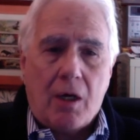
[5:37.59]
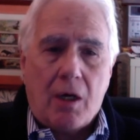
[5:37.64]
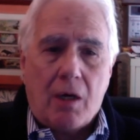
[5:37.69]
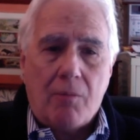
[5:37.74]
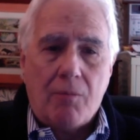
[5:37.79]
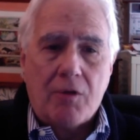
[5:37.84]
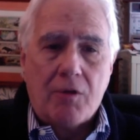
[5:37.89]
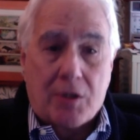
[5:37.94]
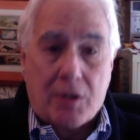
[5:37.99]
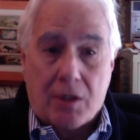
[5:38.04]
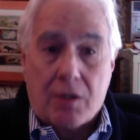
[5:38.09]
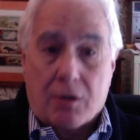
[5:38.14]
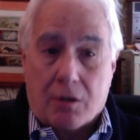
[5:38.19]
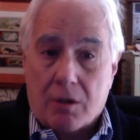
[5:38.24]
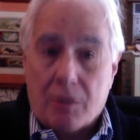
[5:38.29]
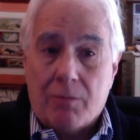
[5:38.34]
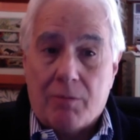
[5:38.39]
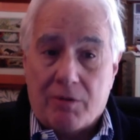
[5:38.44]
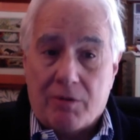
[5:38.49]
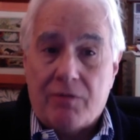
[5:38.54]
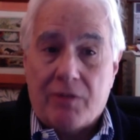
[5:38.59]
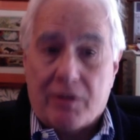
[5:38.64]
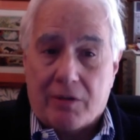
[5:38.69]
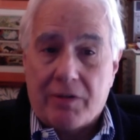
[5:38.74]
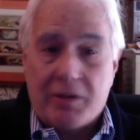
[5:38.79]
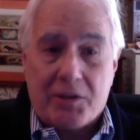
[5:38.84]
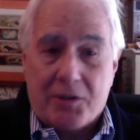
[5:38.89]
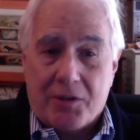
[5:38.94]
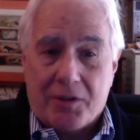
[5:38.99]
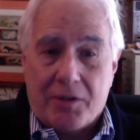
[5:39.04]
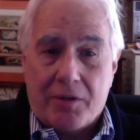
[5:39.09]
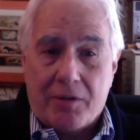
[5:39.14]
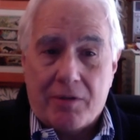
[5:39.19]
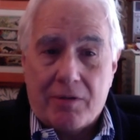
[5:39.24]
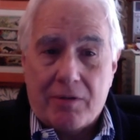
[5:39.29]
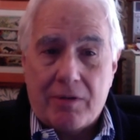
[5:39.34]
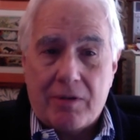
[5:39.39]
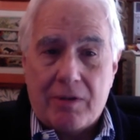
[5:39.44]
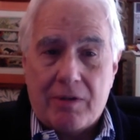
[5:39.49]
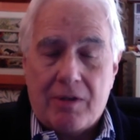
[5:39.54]
um, the steaks are going to be very good,
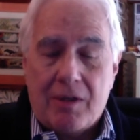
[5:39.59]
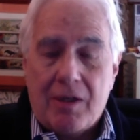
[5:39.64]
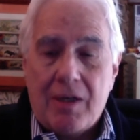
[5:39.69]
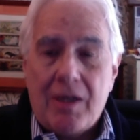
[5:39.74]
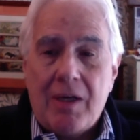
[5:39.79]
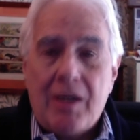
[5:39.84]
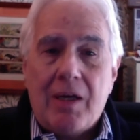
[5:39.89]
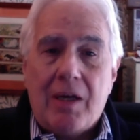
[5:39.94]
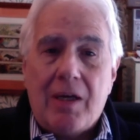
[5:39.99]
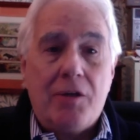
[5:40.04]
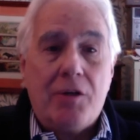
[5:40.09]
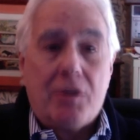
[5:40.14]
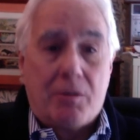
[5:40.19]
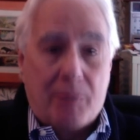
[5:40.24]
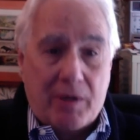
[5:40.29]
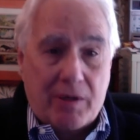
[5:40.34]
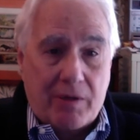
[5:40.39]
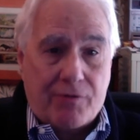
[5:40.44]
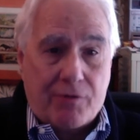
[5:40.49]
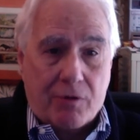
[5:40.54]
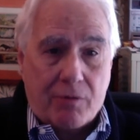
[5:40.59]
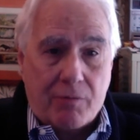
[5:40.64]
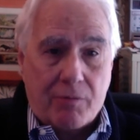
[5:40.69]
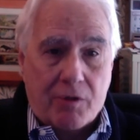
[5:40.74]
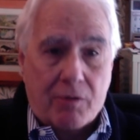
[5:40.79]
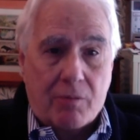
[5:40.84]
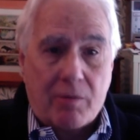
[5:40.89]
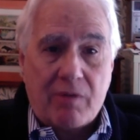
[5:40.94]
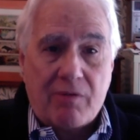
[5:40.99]
you know, and you're going to pay for them.